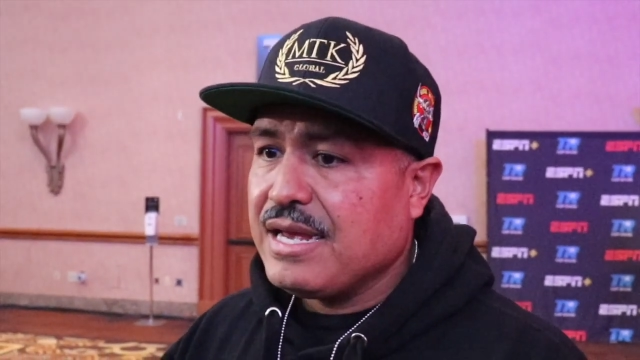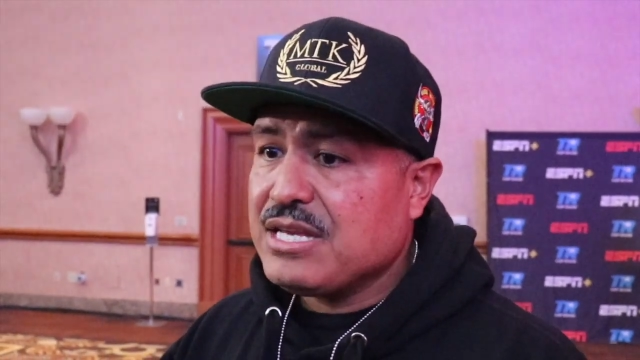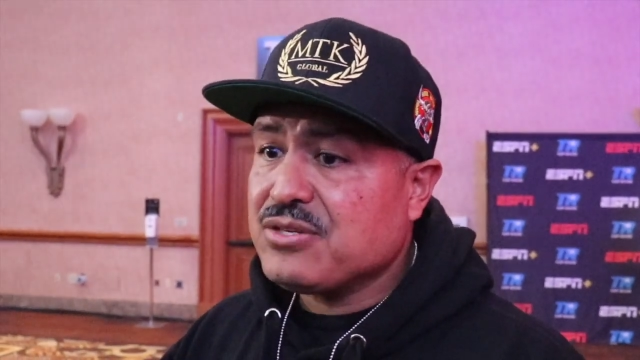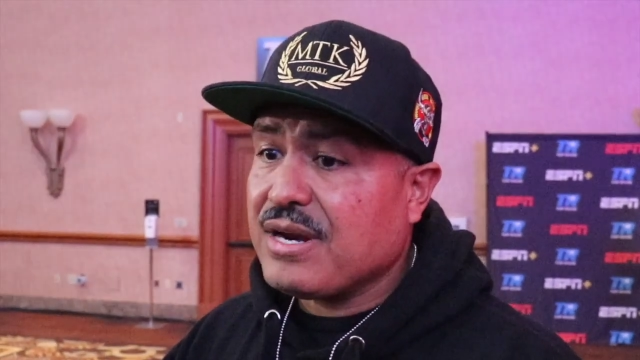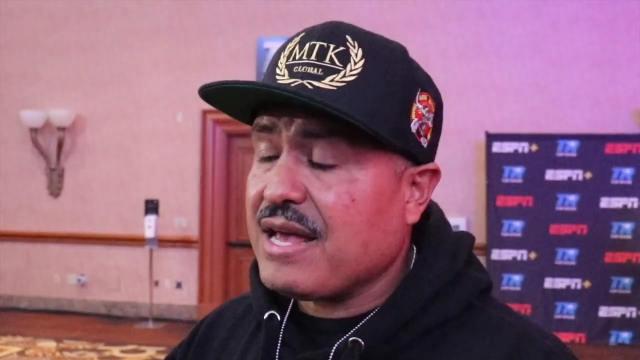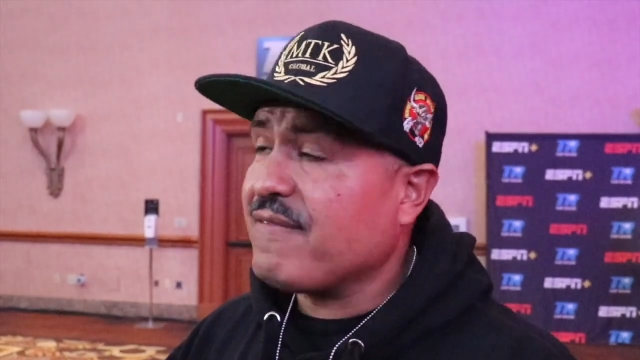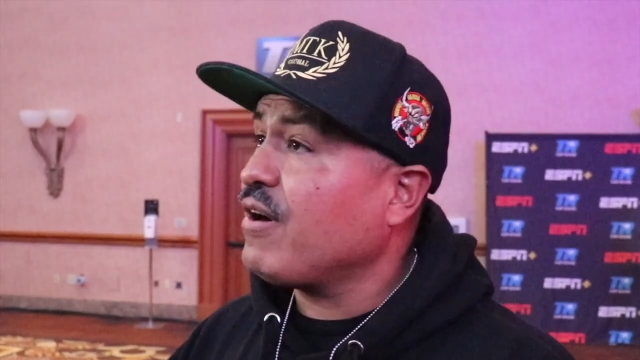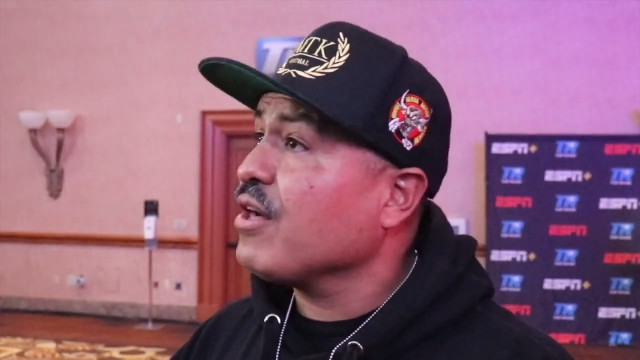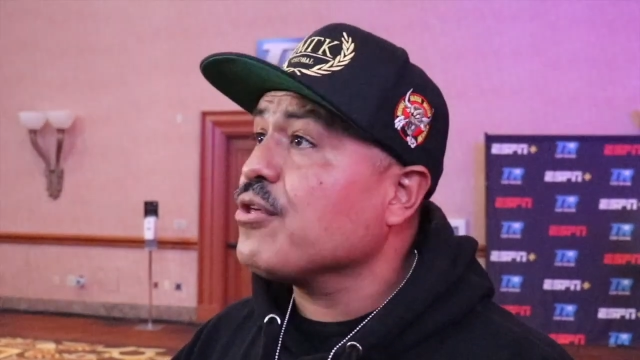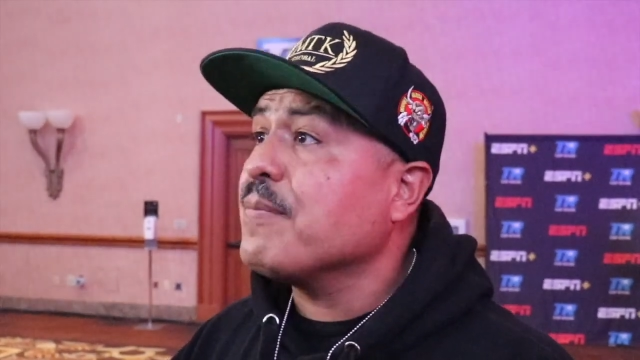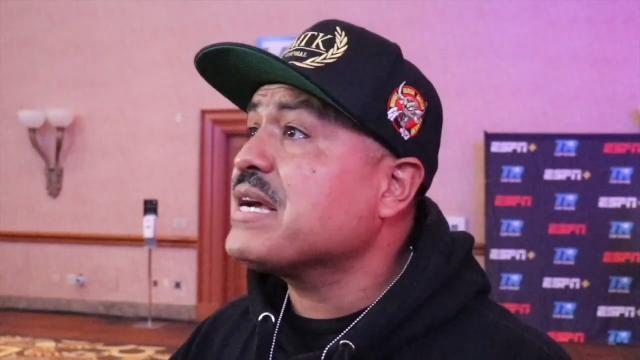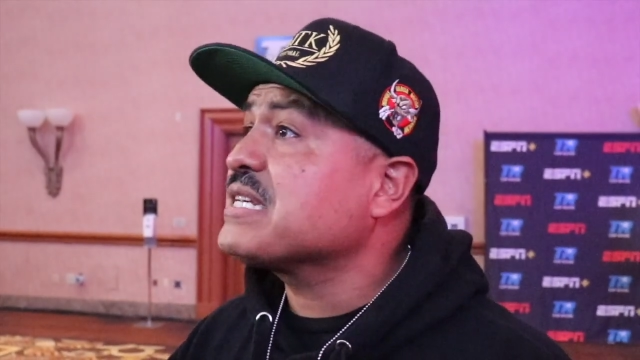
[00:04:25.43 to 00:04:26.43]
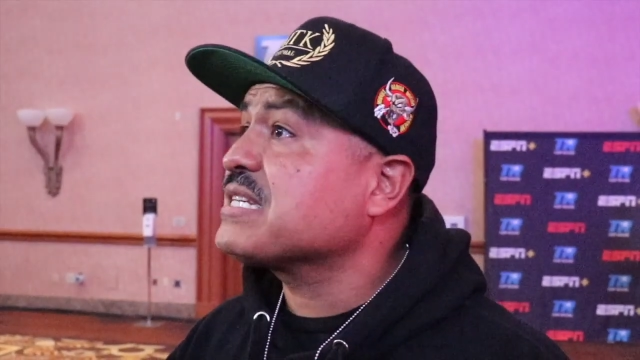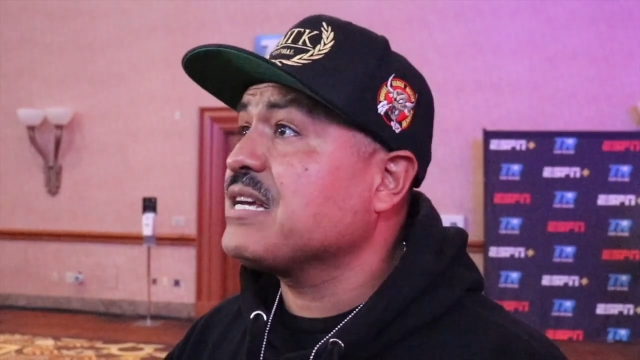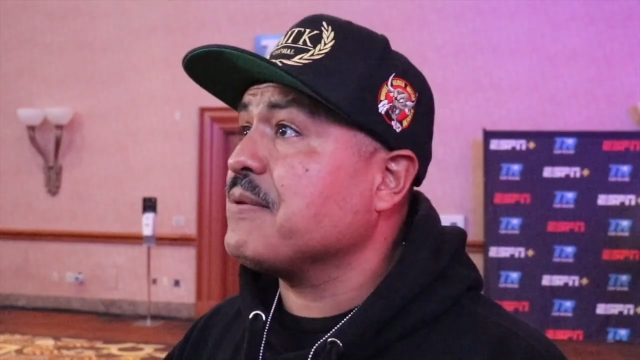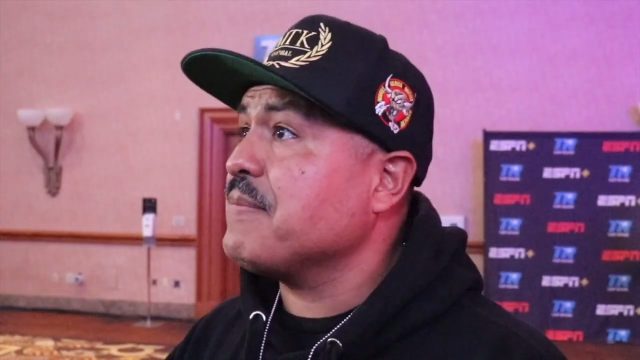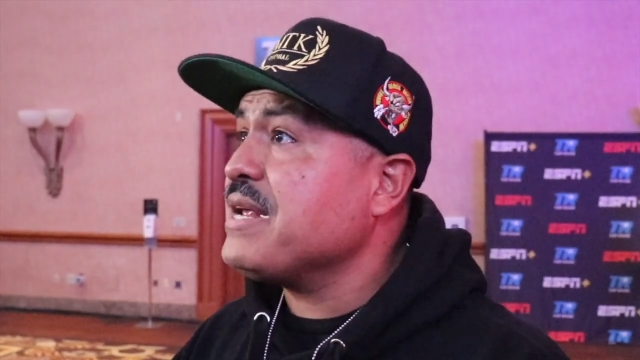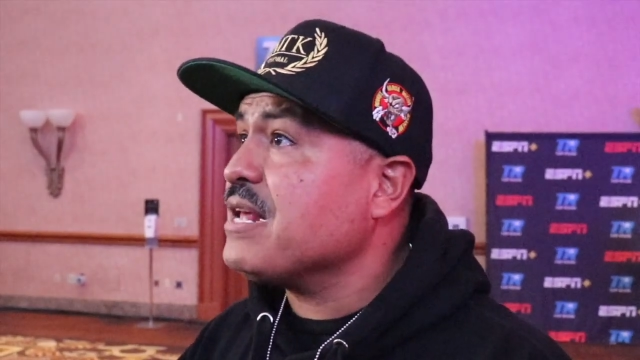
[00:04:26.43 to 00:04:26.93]
He's going to have all the
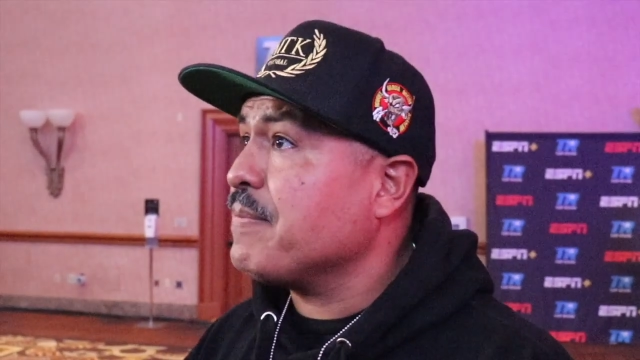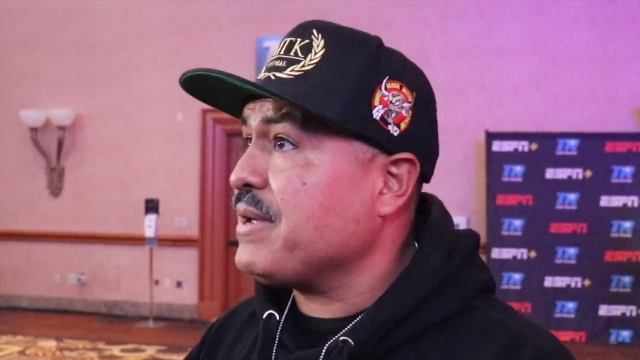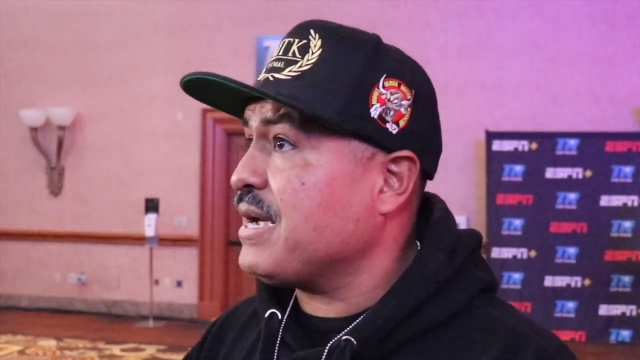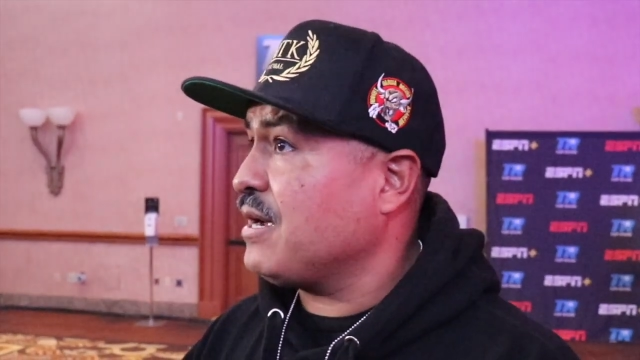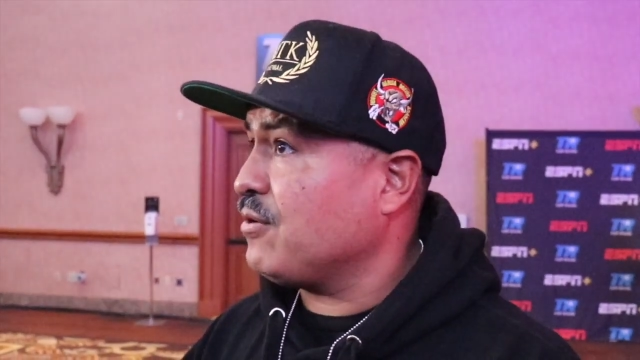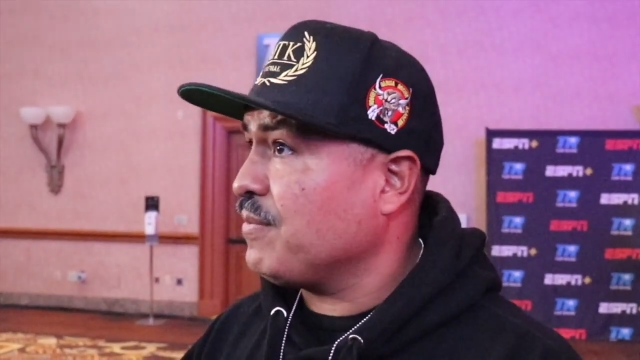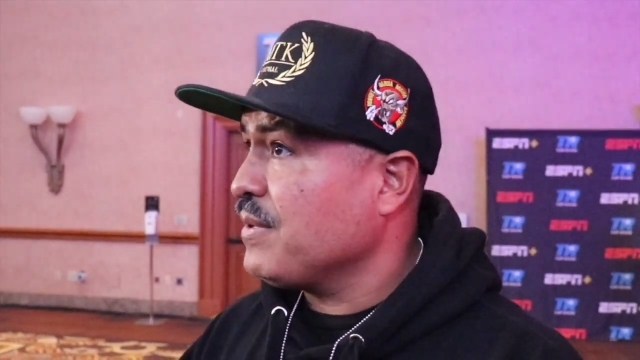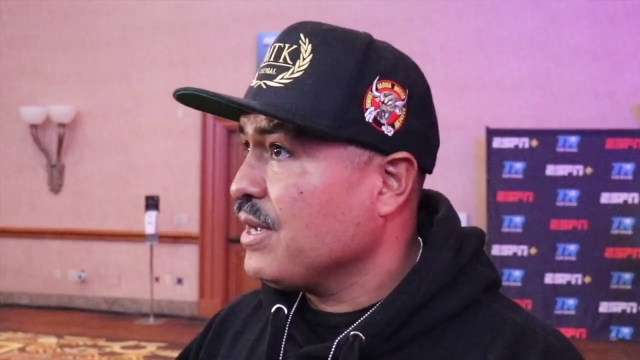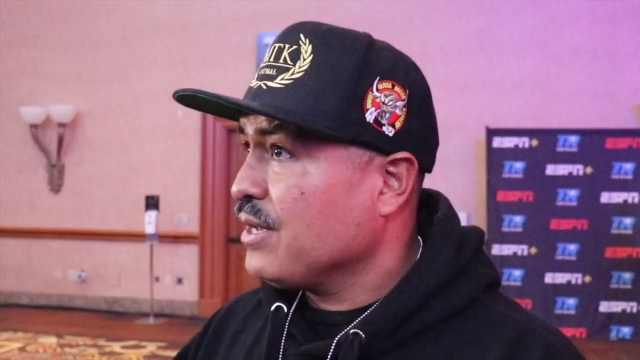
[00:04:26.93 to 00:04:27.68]
Mexican media behind him.